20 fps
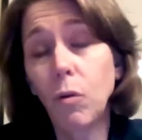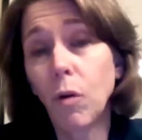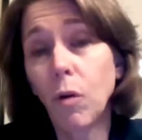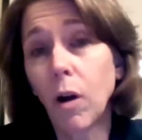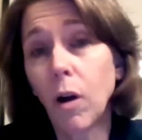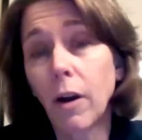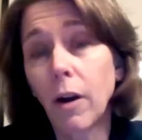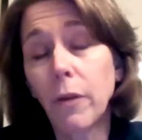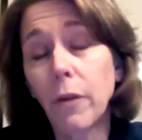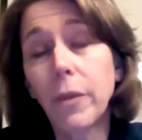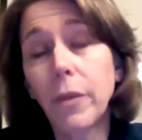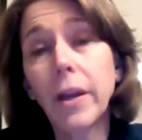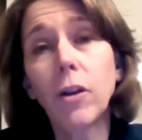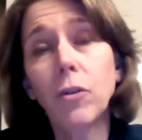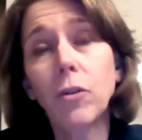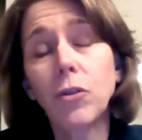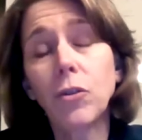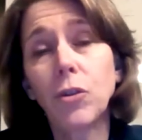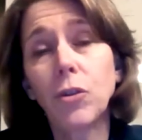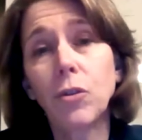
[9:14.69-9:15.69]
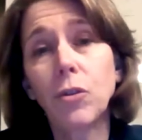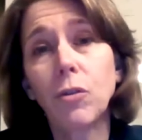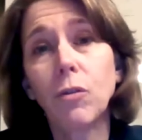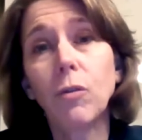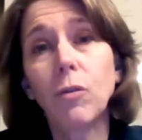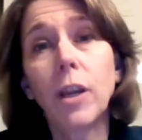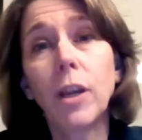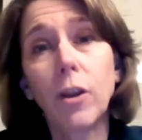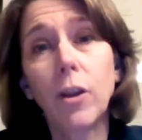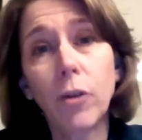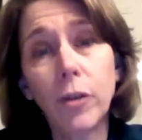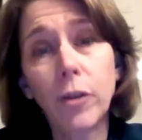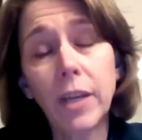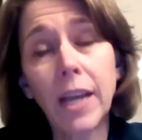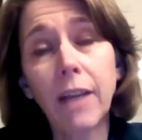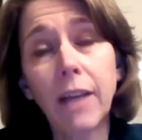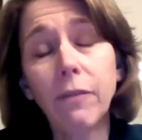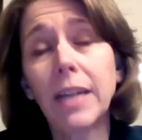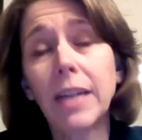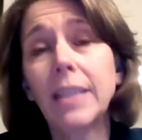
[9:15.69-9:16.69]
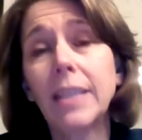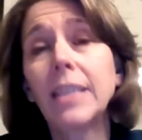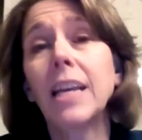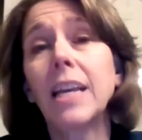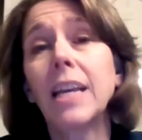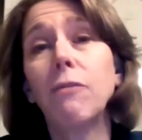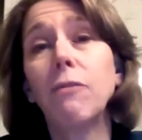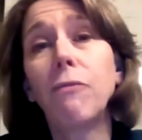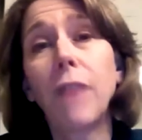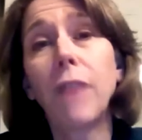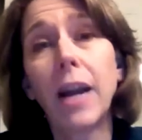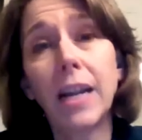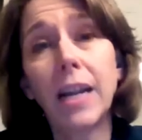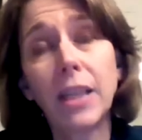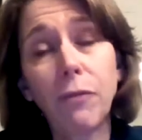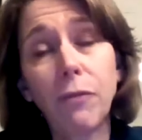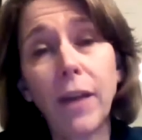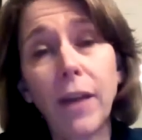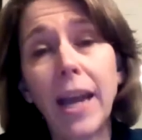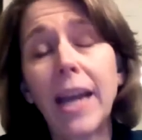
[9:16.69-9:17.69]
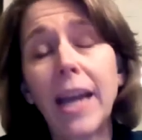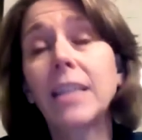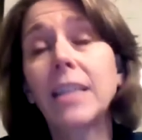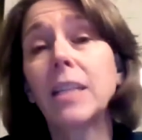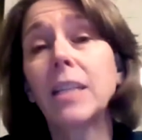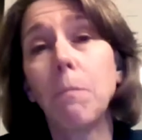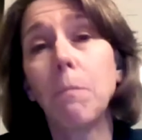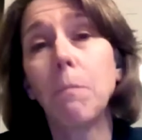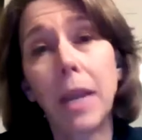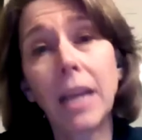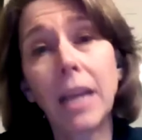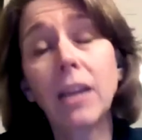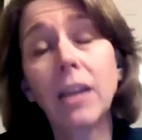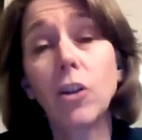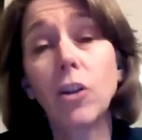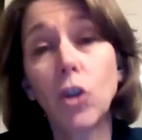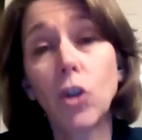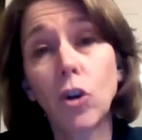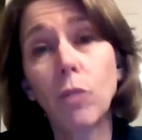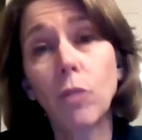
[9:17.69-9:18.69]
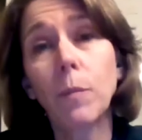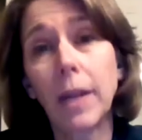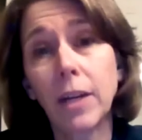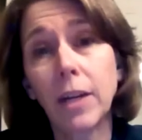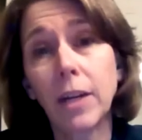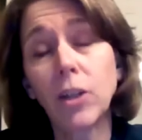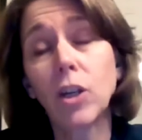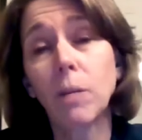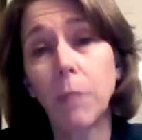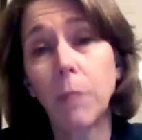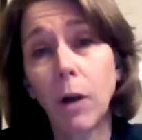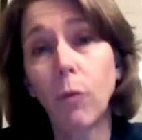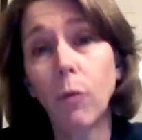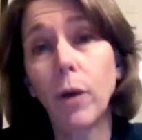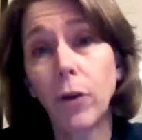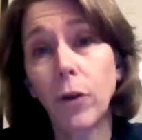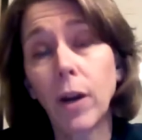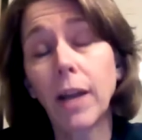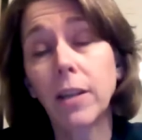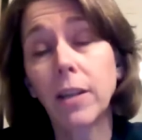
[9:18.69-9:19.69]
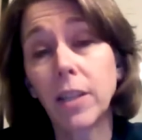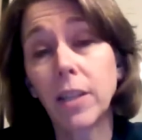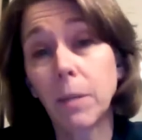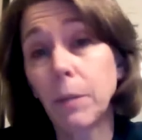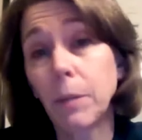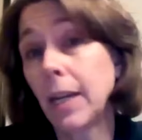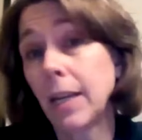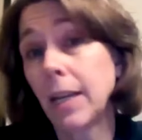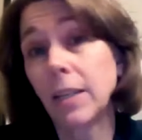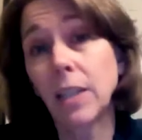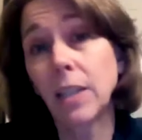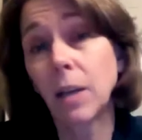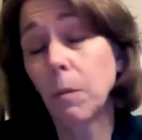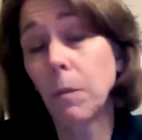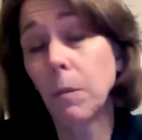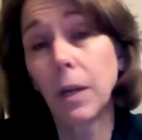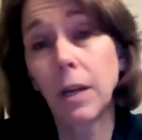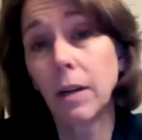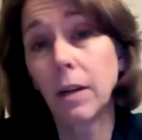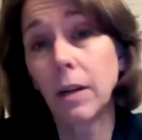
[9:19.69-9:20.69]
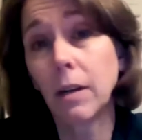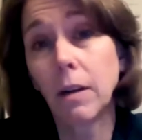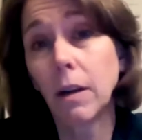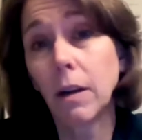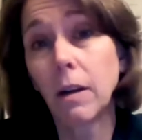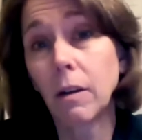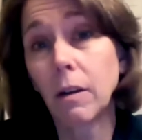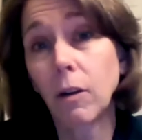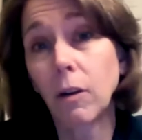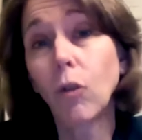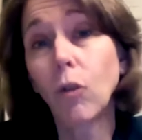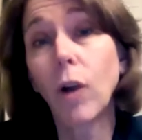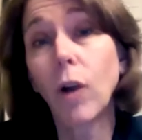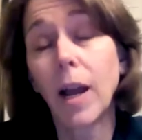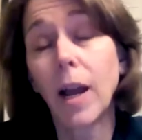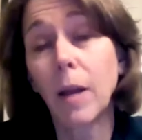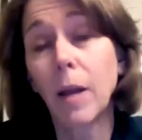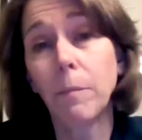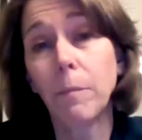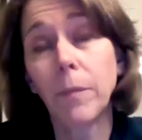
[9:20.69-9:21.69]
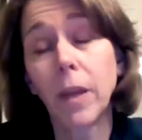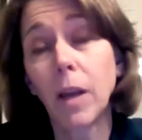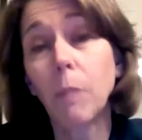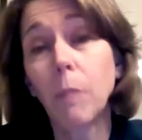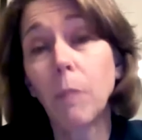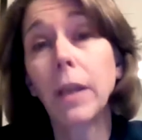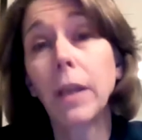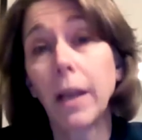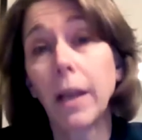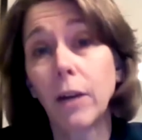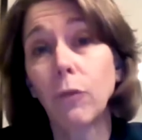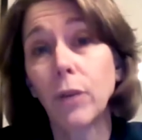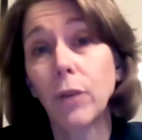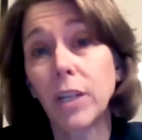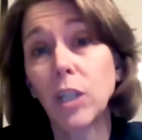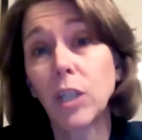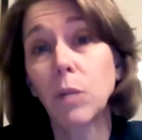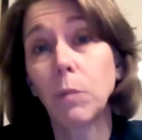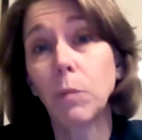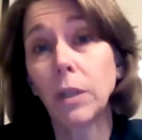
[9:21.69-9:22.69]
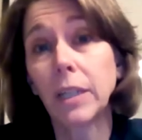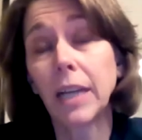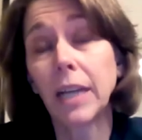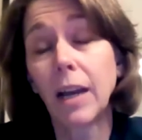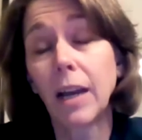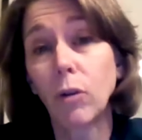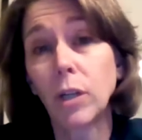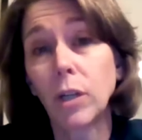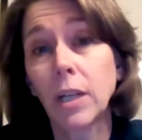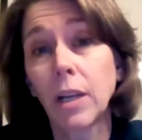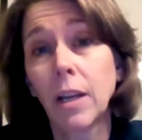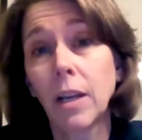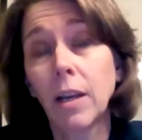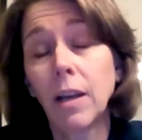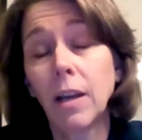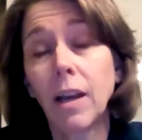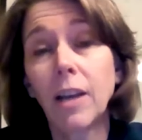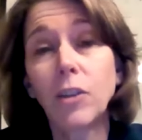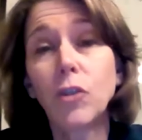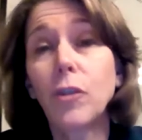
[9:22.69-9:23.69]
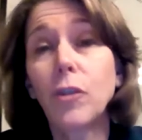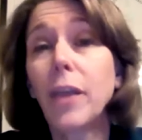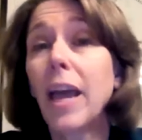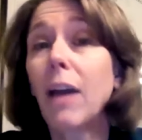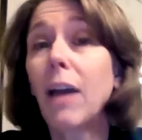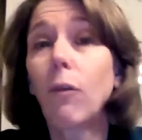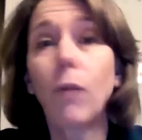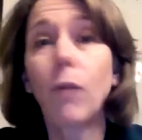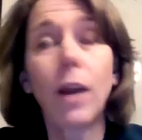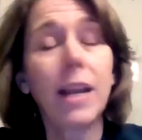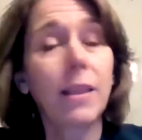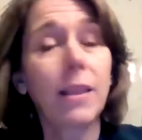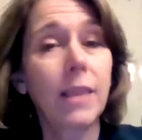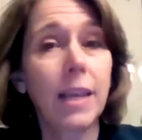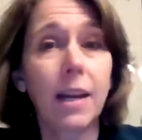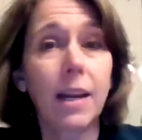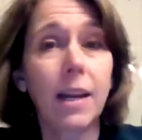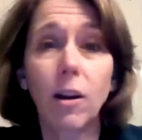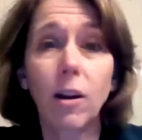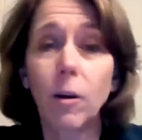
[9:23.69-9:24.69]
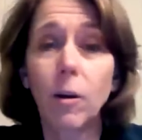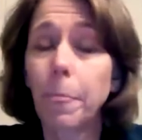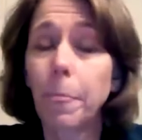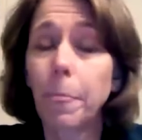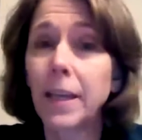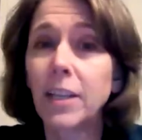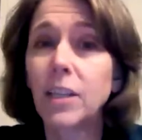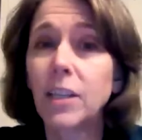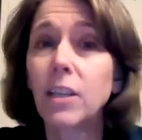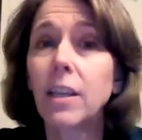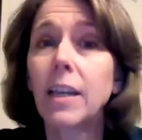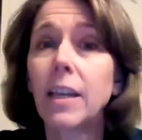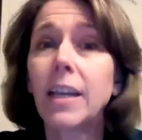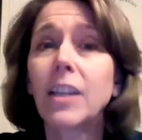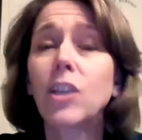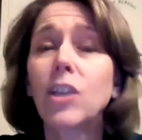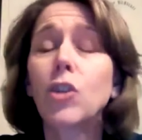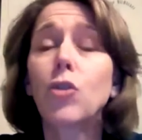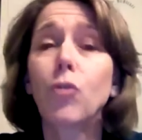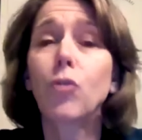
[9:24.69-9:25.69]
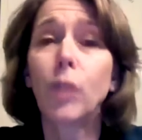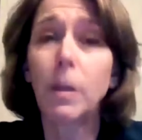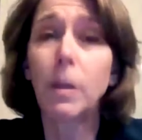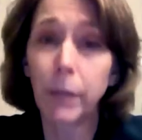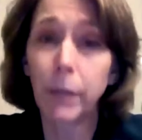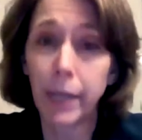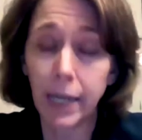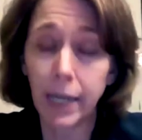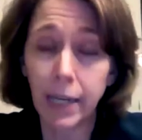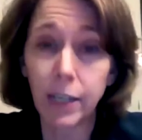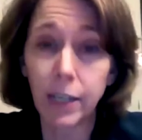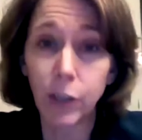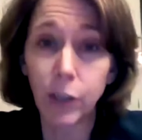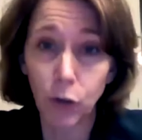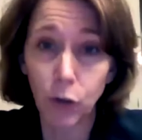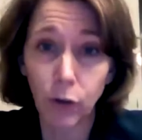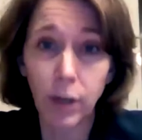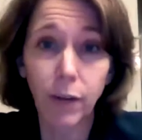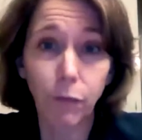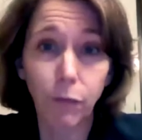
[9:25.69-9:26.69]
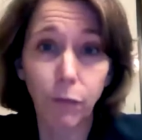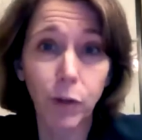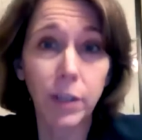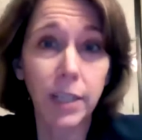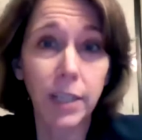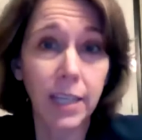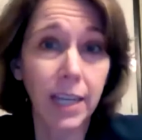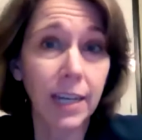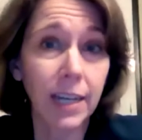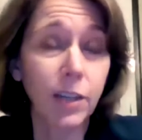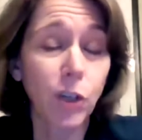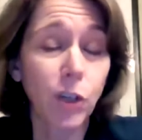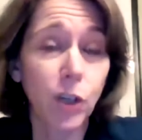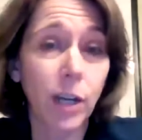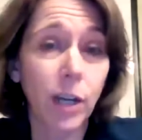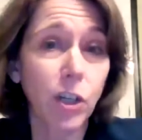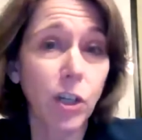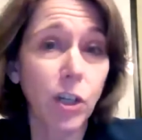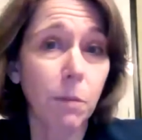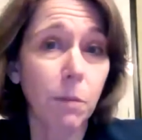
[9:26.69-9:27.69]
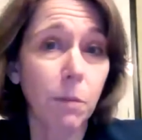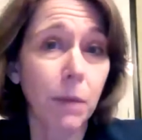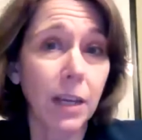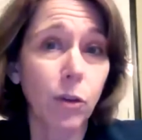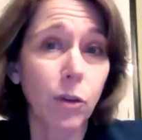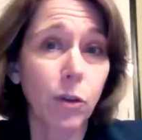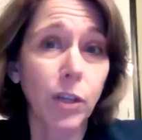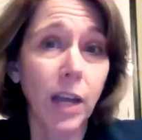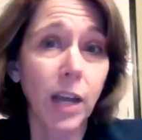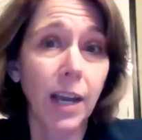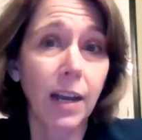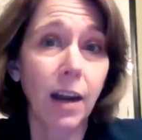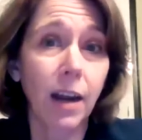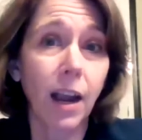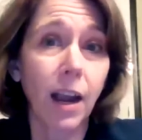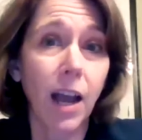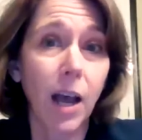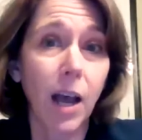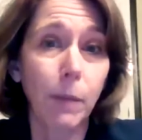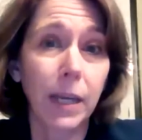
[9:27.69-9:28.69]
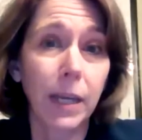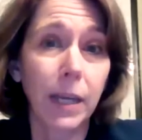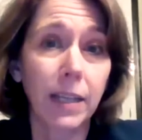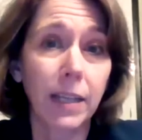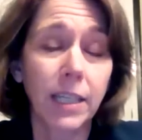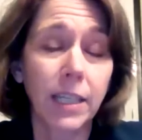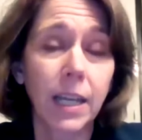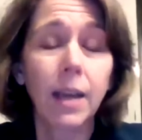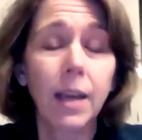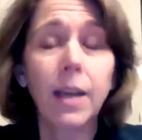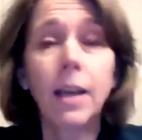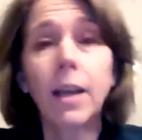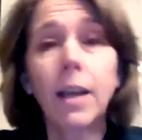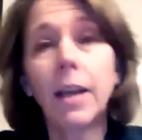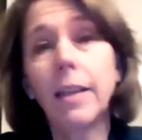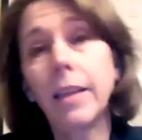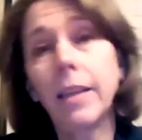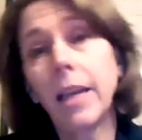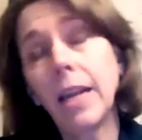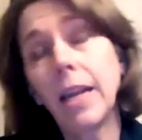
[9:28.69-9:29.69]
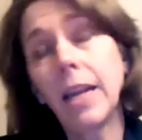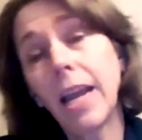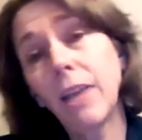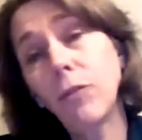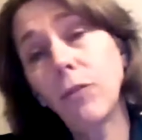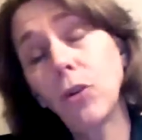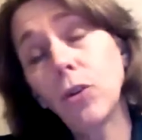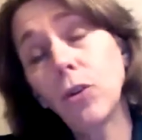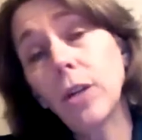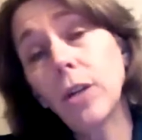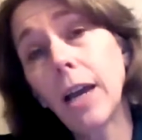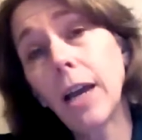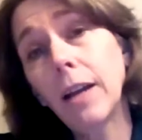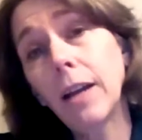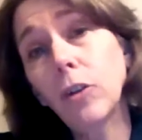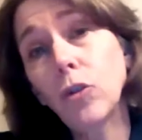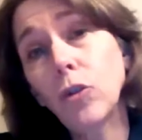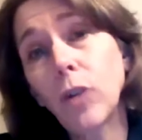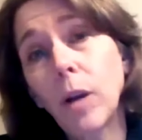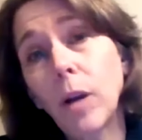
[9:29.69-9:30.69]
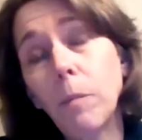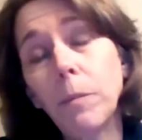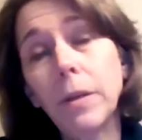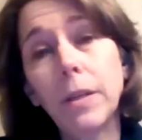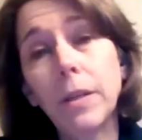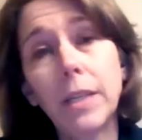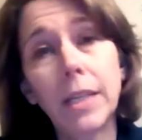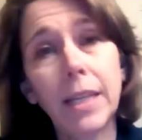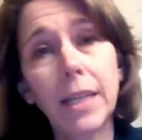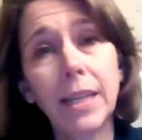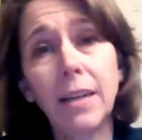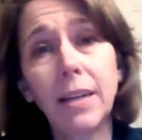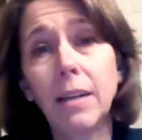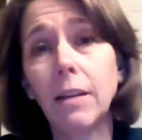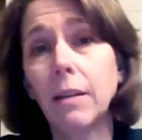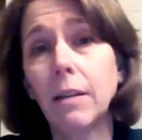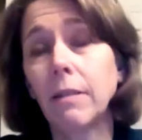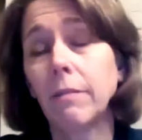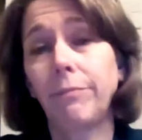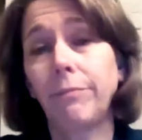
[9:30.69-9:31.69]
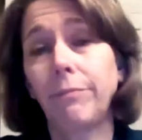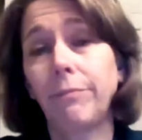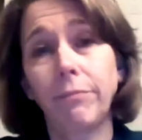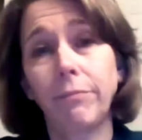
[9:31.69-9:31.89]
who are there to hear the evidence and find the facts and make a determination about whether somebody has committed a crime beyond a reasonable doubt. So that right there is extremely concerning for a sitting judge to make those kind of comments. And then after Donald Trump did